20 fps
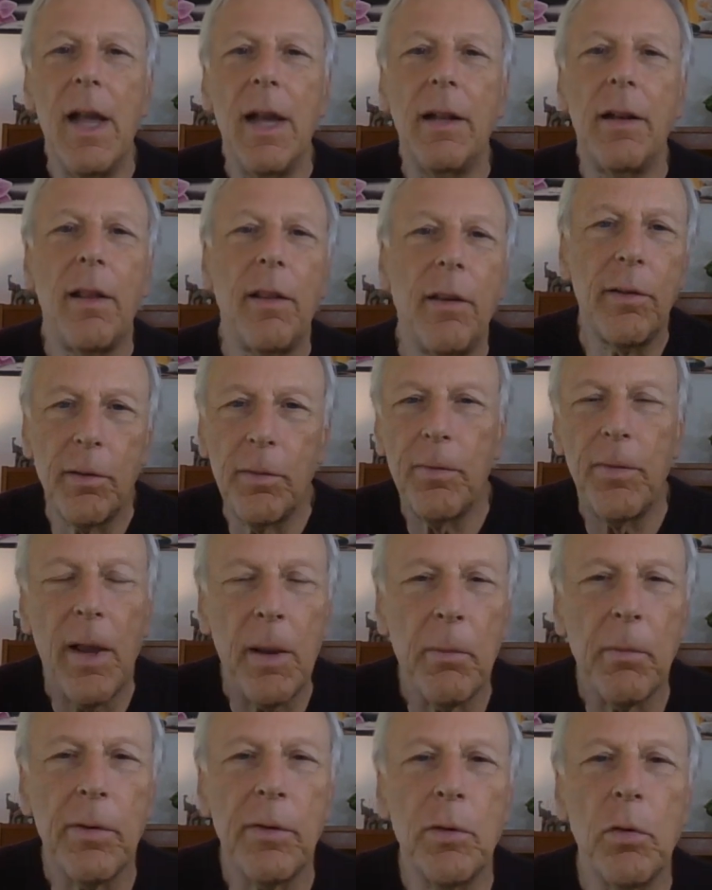Now, a
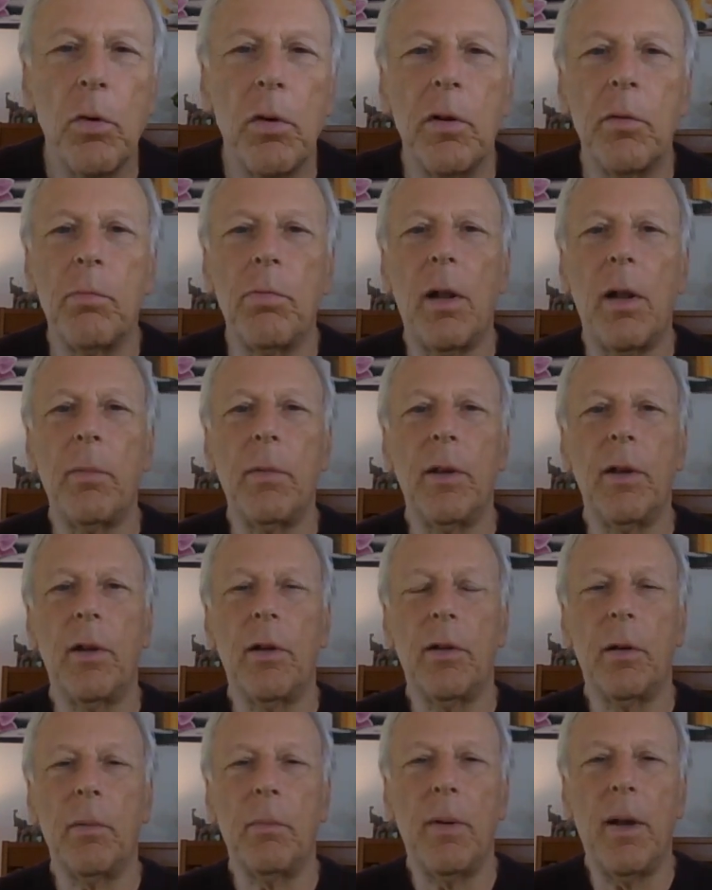famous story you've probably
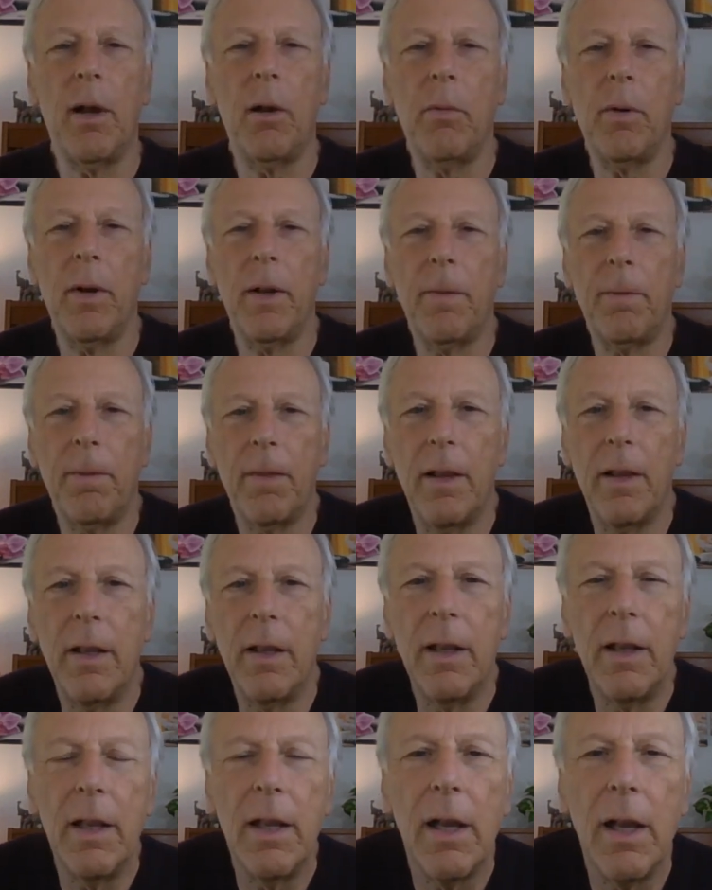heard about when
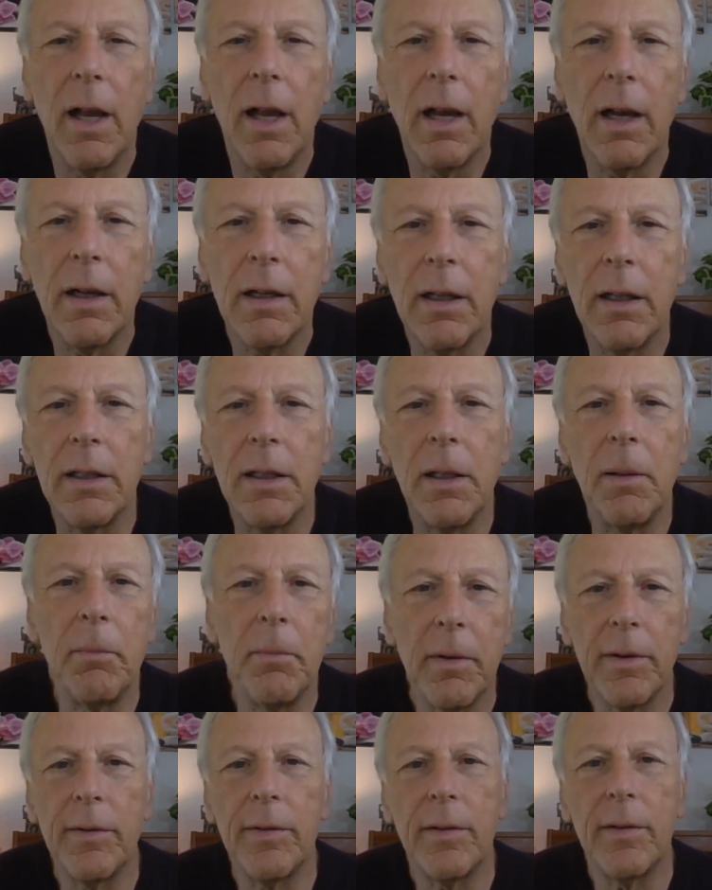
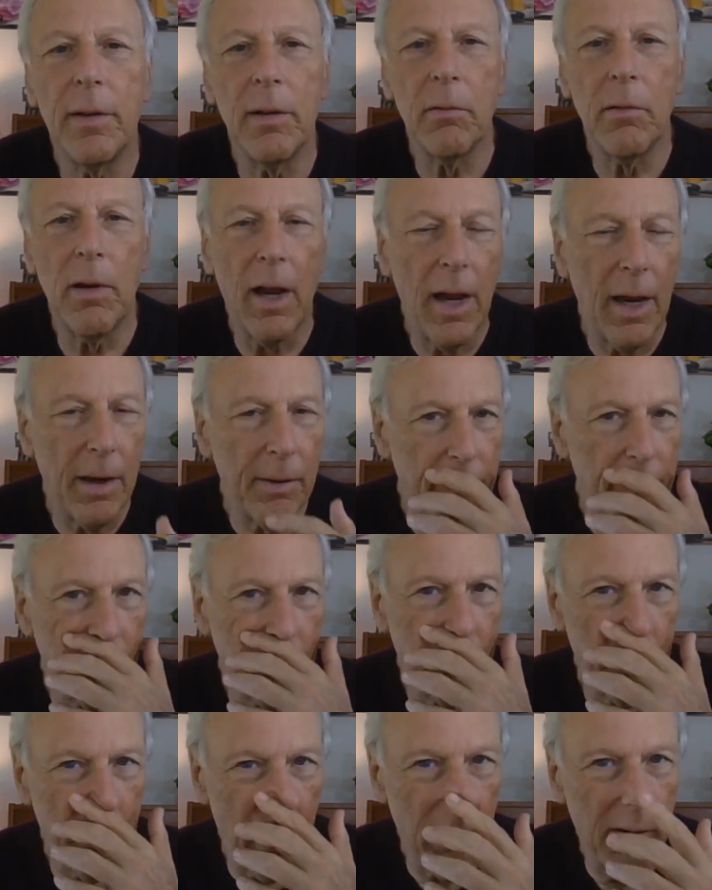Columbus arrived in
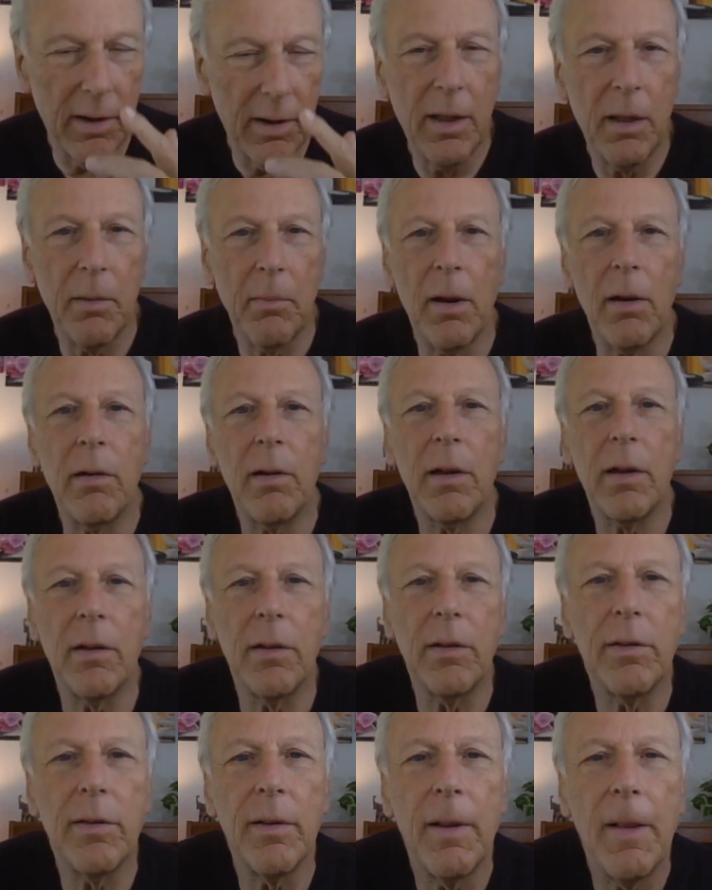the
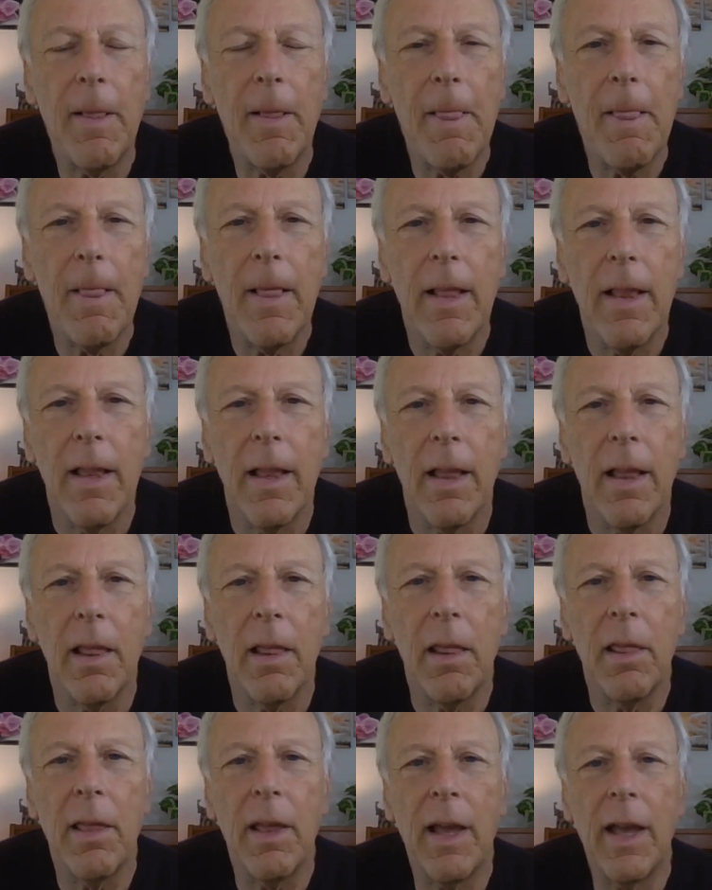Americas,
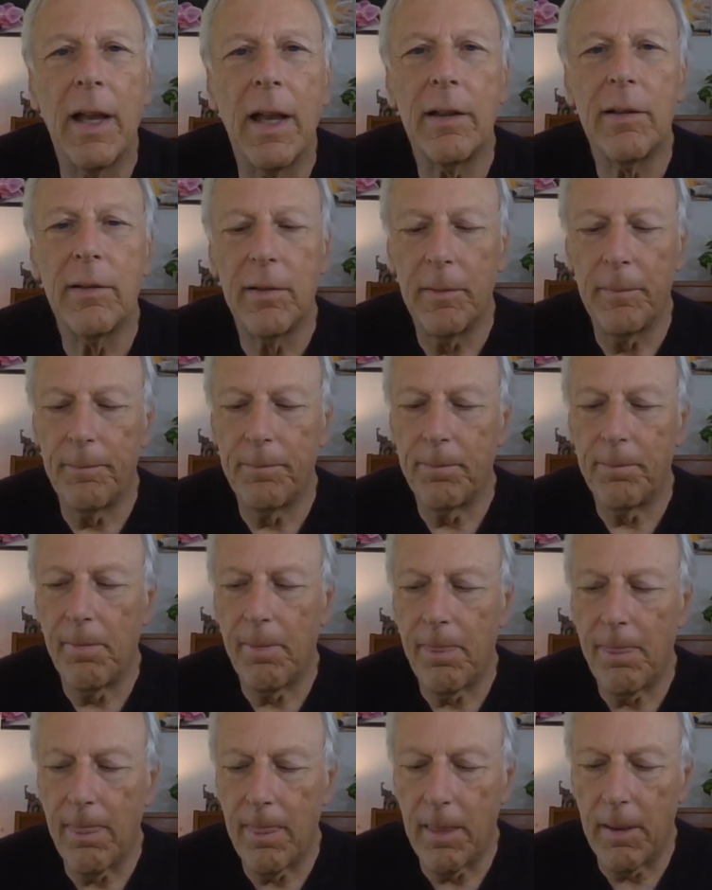that
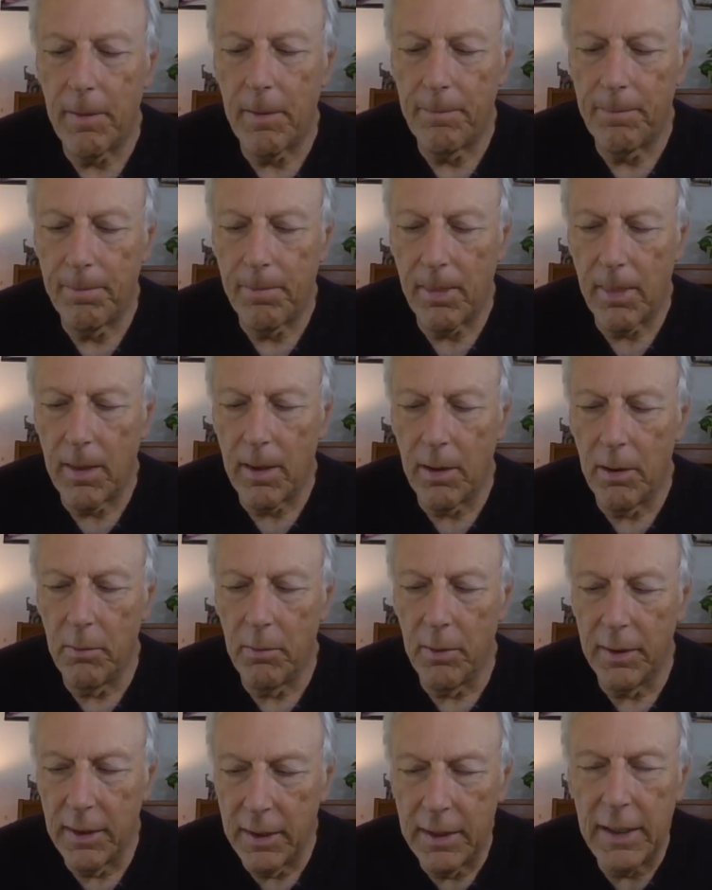
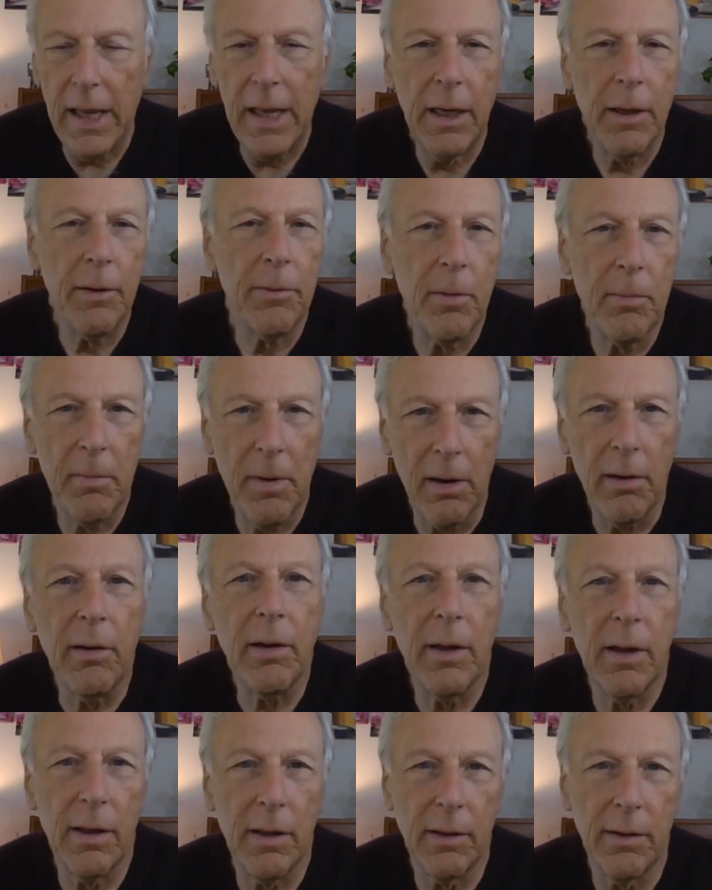when the Native
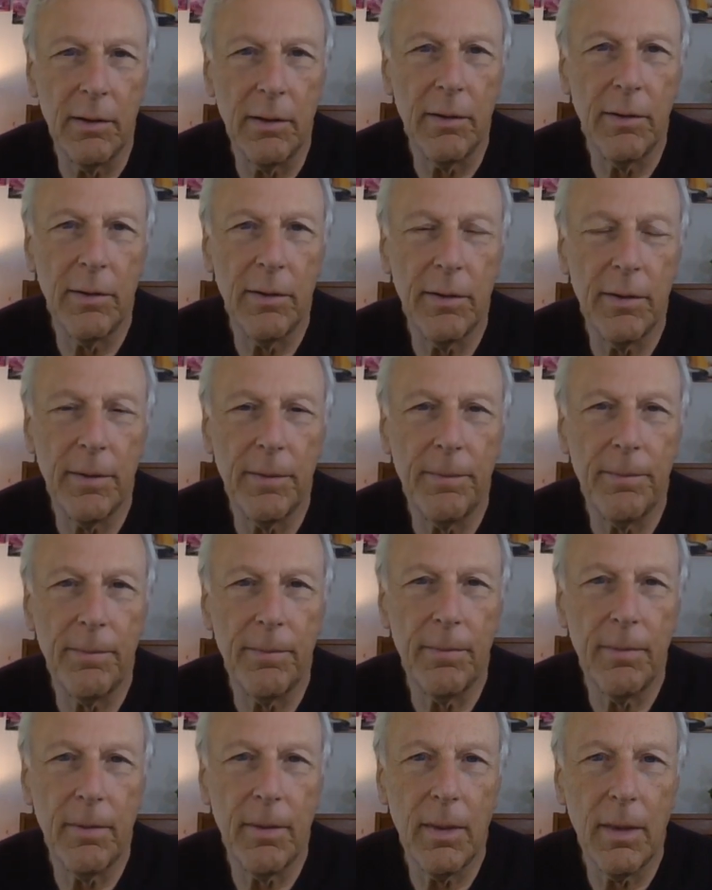Americans,
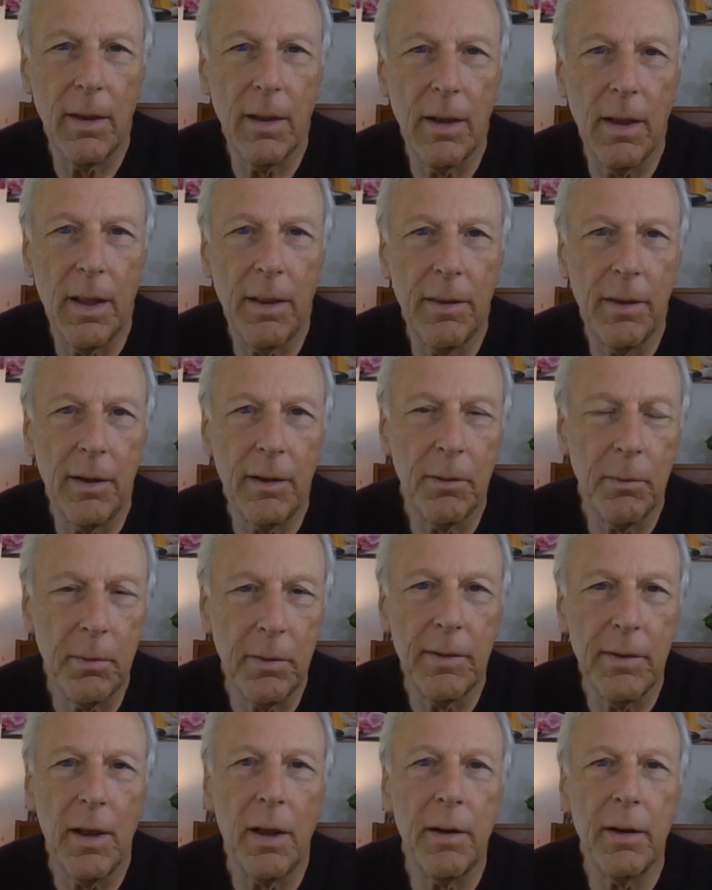I think this
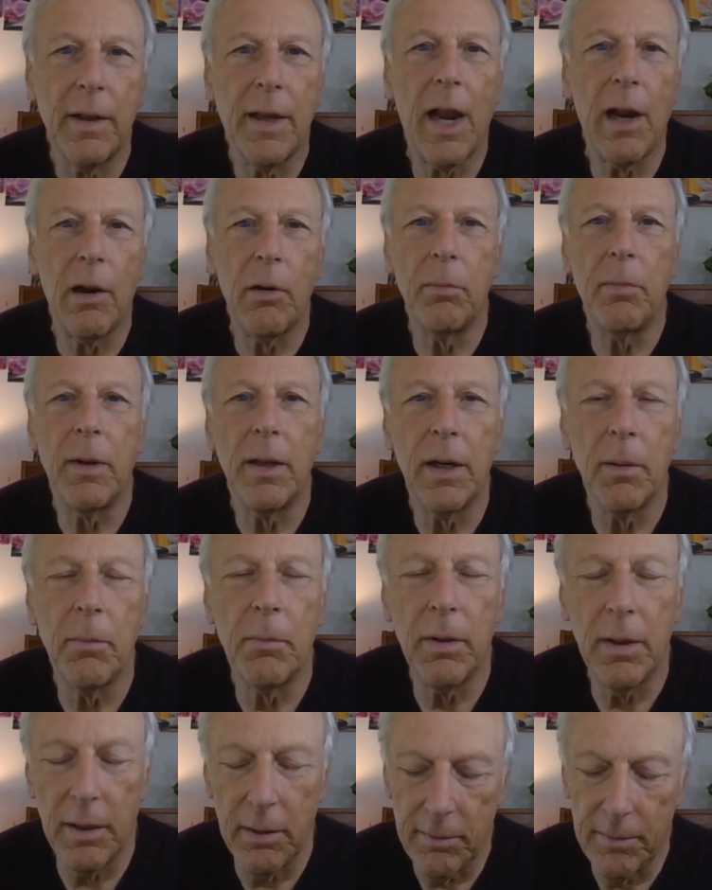was down in the Caribbean, I
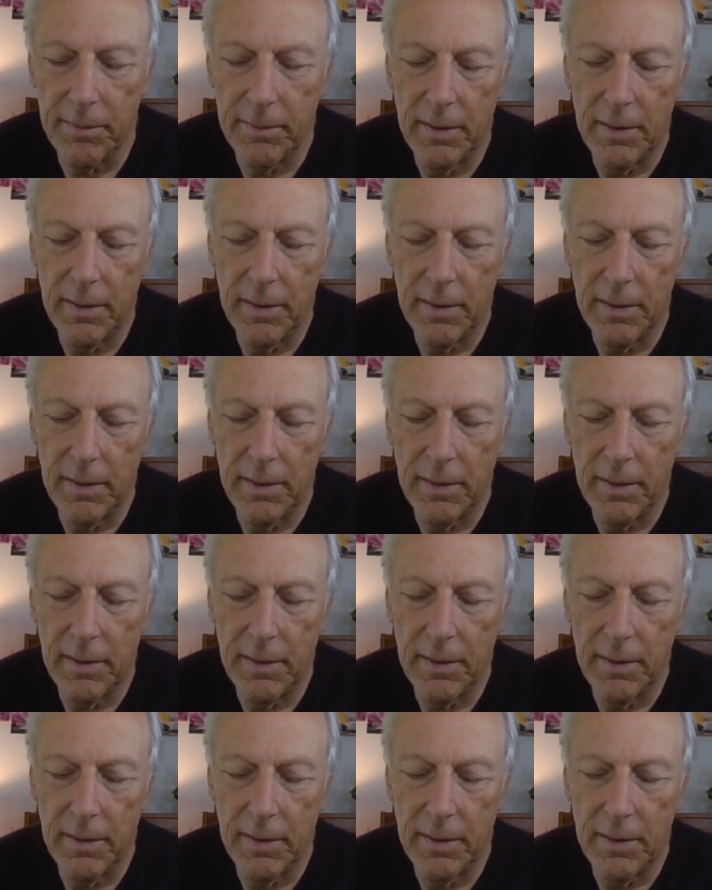believe,